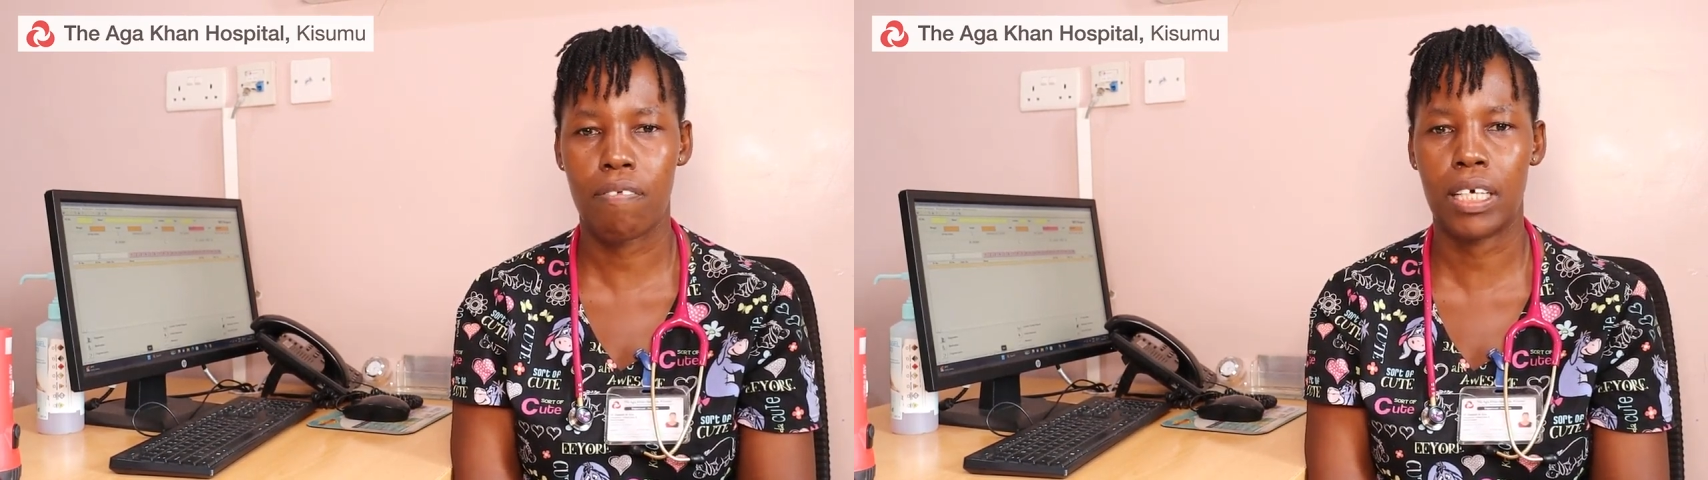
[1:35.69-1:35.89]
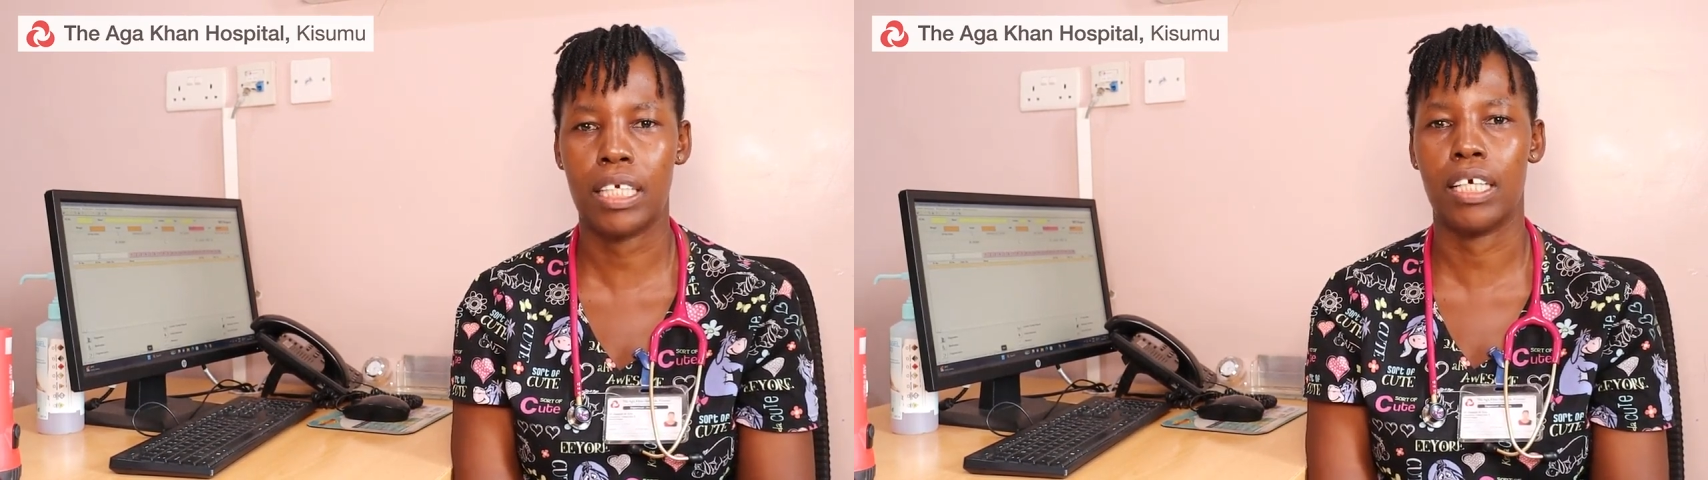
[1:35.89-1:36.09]

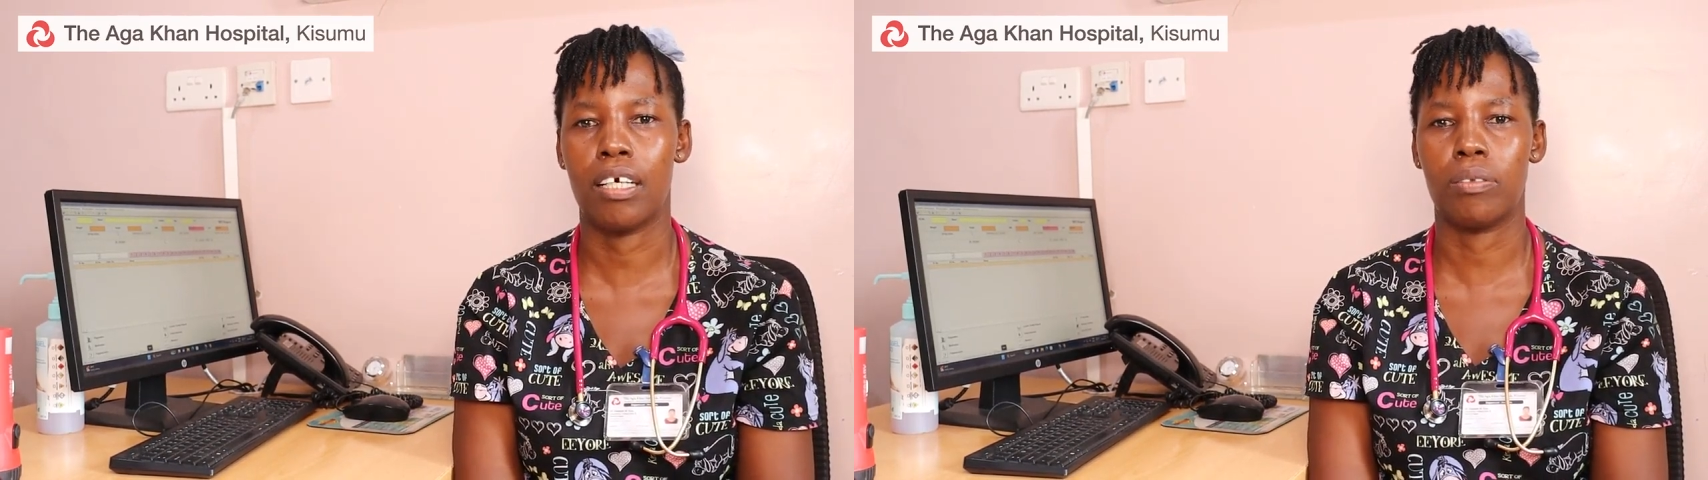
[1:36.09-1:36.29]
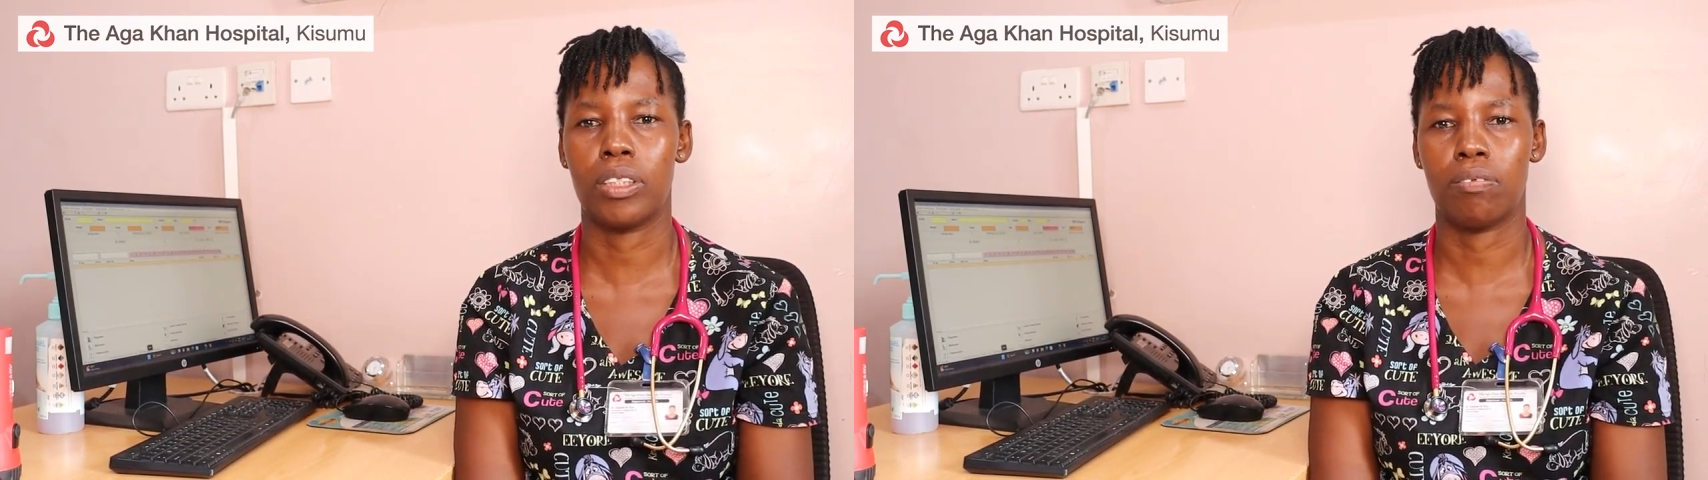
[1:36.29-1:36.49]
finding
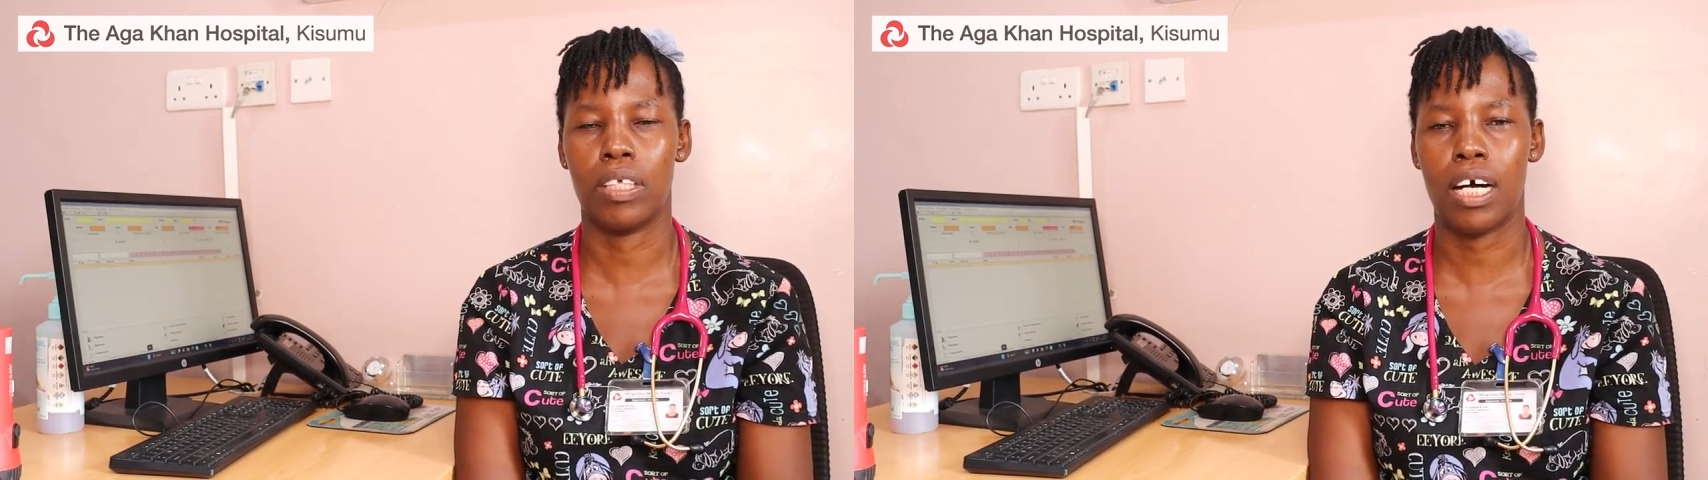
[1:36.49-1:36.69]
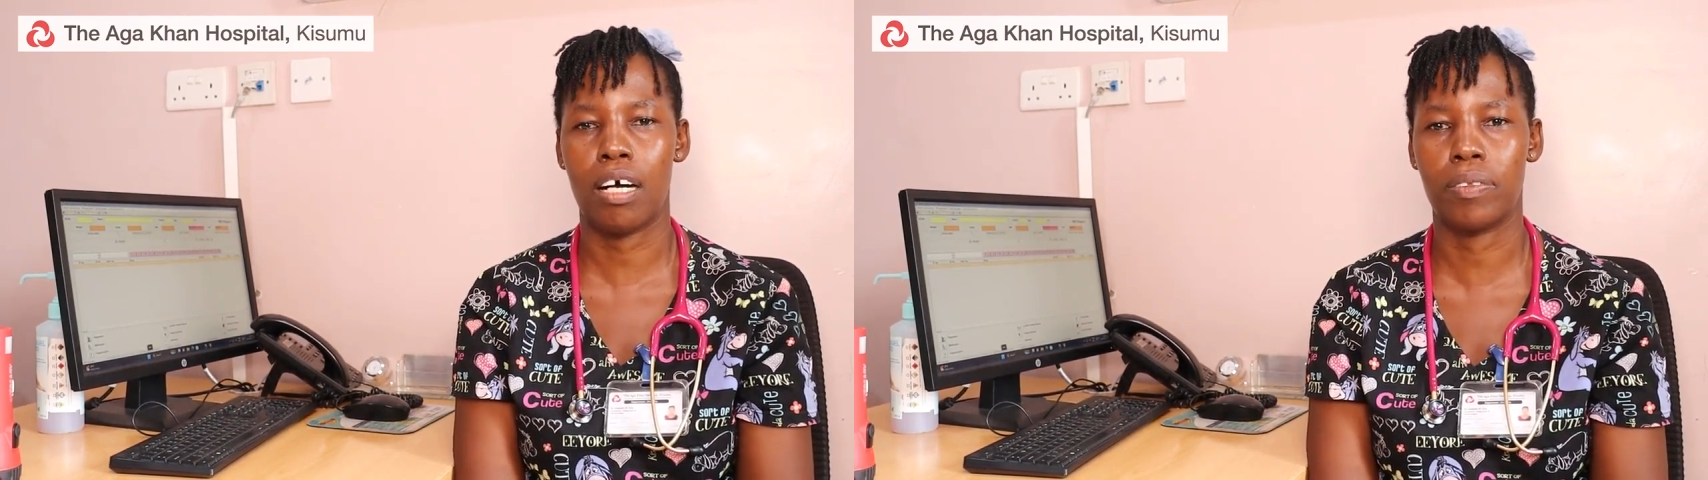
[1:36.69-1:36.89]
out if
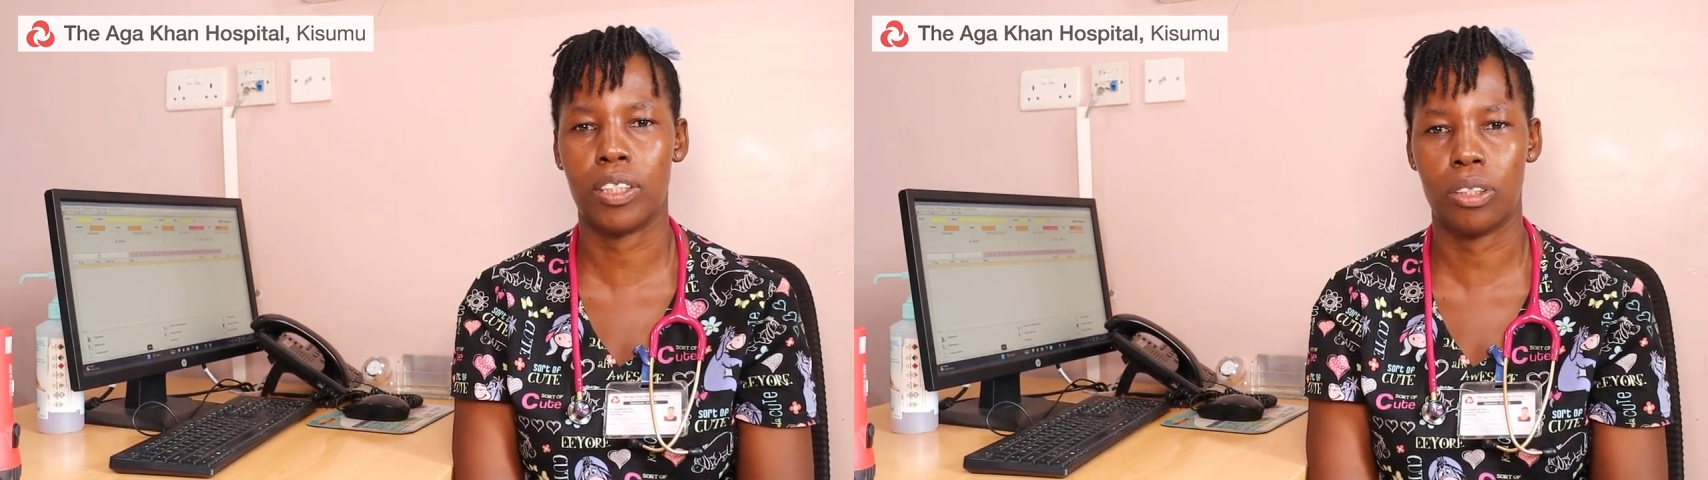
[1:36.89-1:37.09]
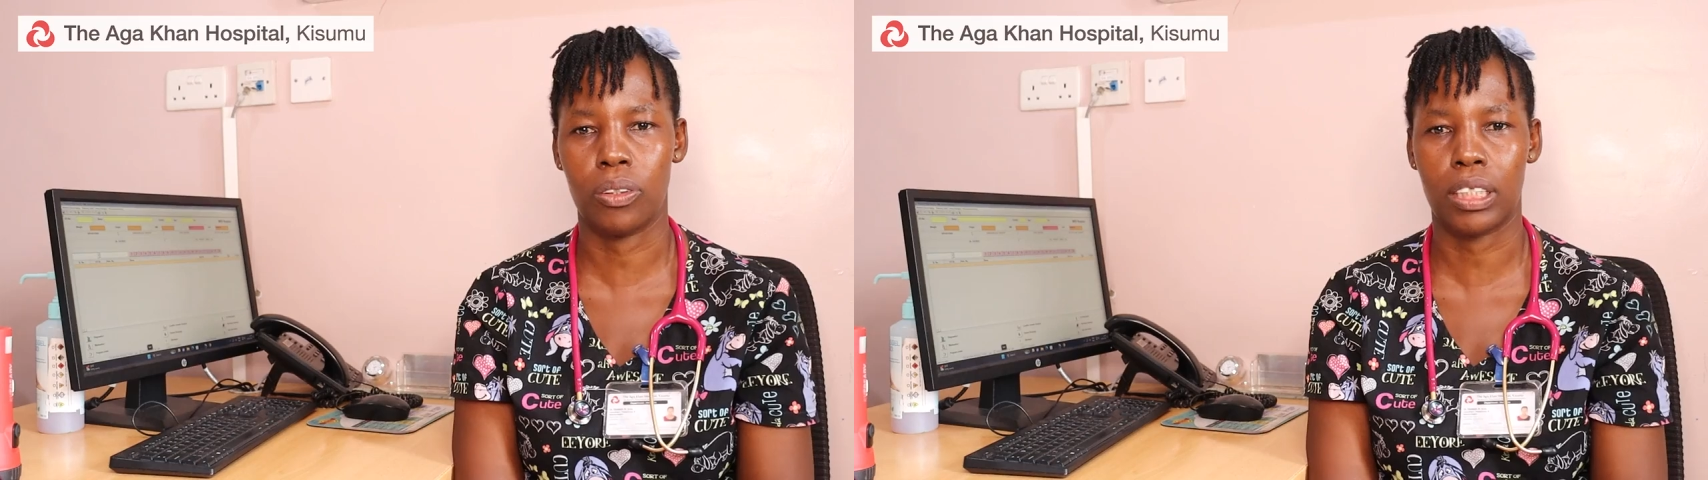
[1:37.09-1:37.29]
they have
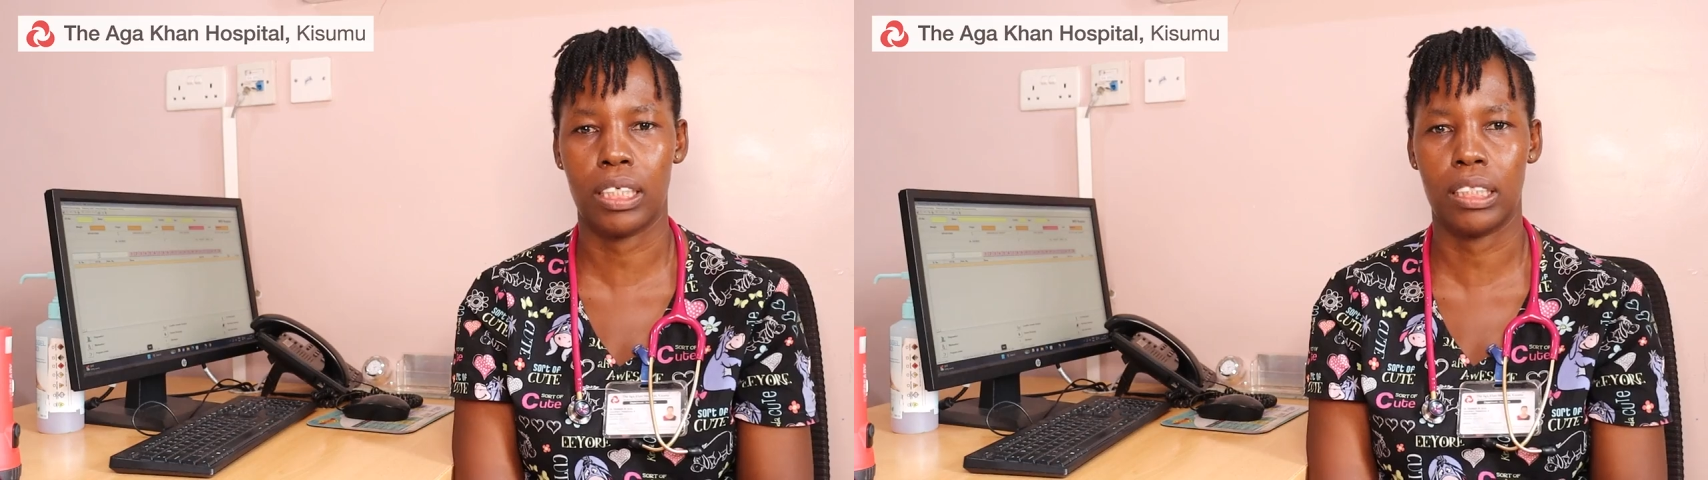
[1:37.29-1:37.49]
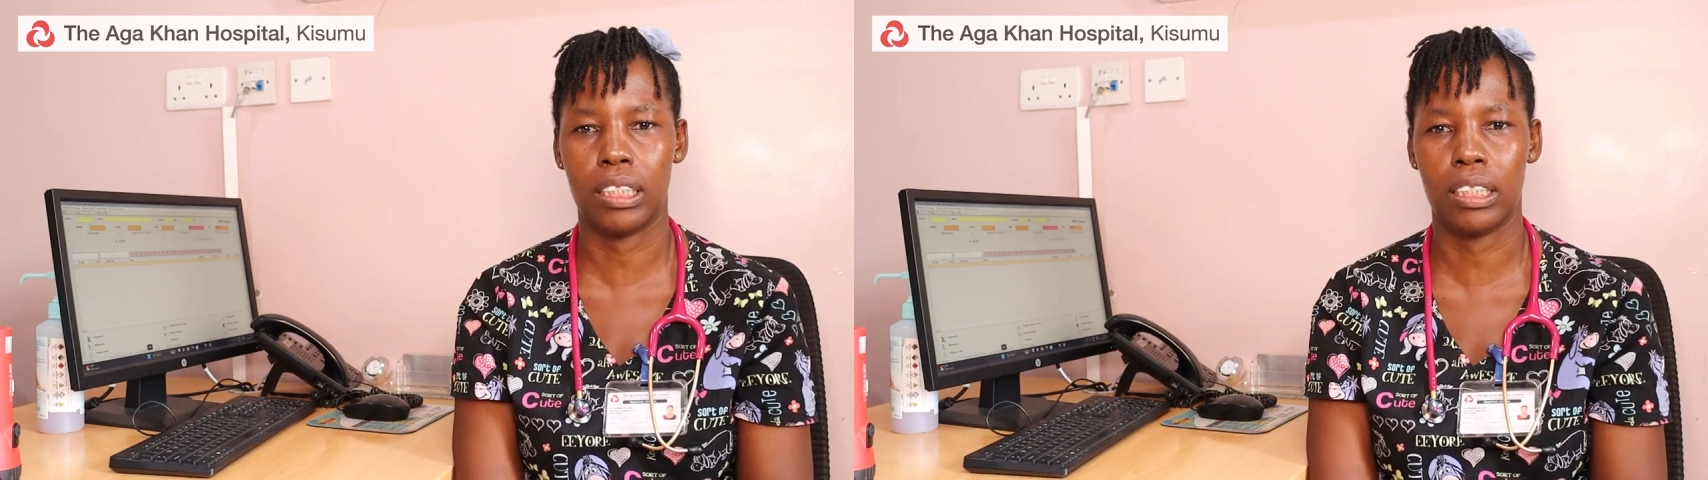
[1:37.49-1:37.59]
sickle cell